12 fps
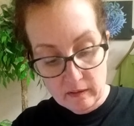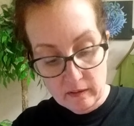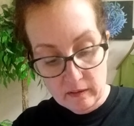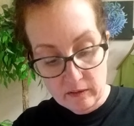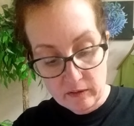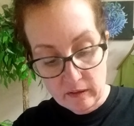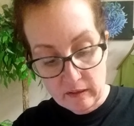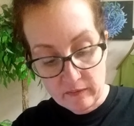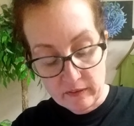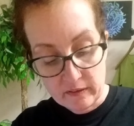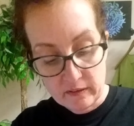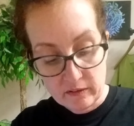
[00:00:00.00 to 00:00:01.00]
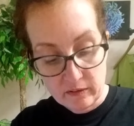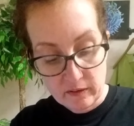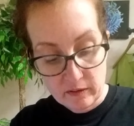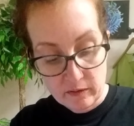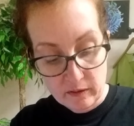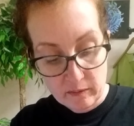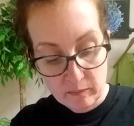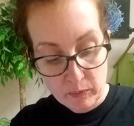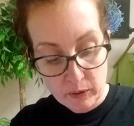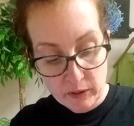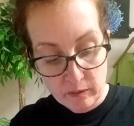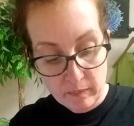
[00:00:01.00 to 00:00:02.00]
It softens it so that you can
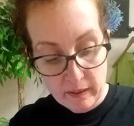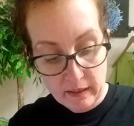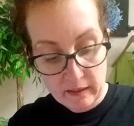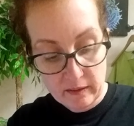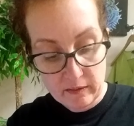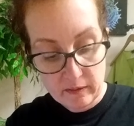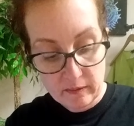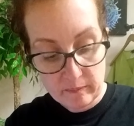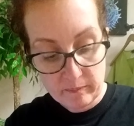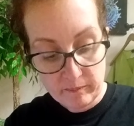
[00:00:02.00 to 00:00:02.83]
push it back easier.